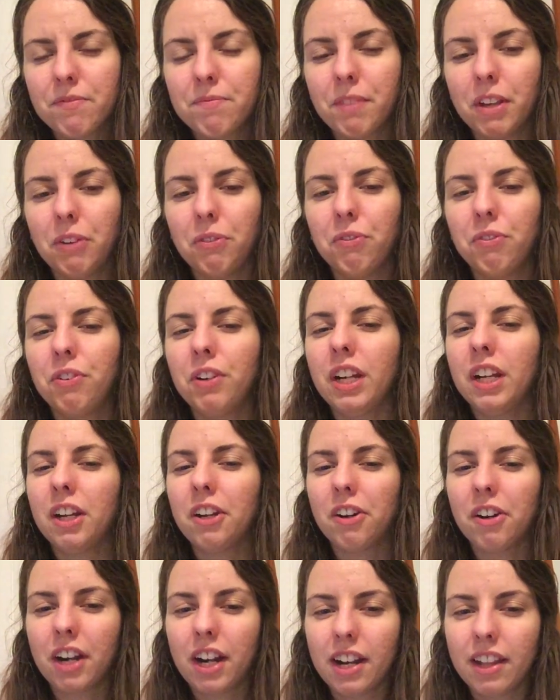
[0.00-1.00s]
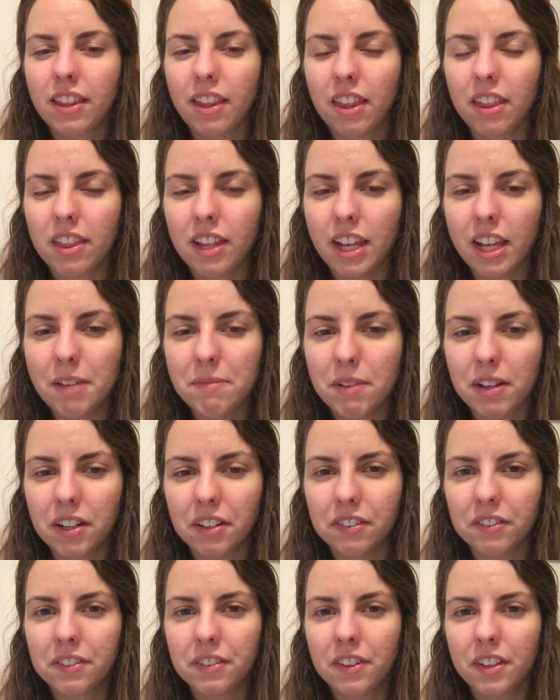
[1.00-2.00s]
me reiterating the theme
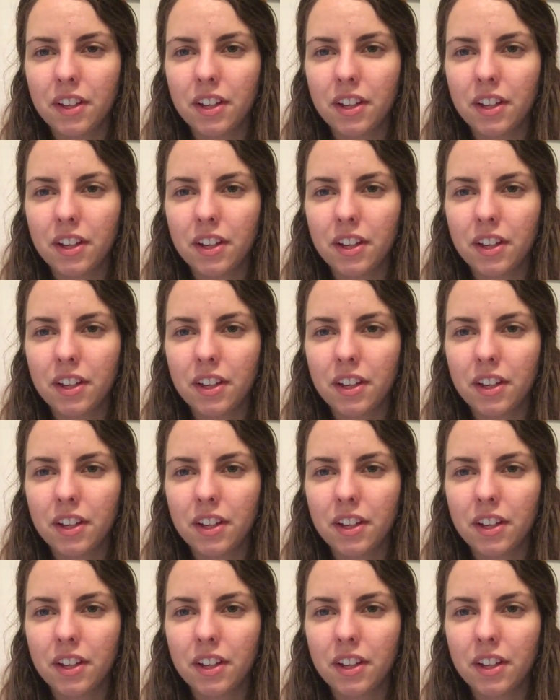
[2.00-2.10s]
of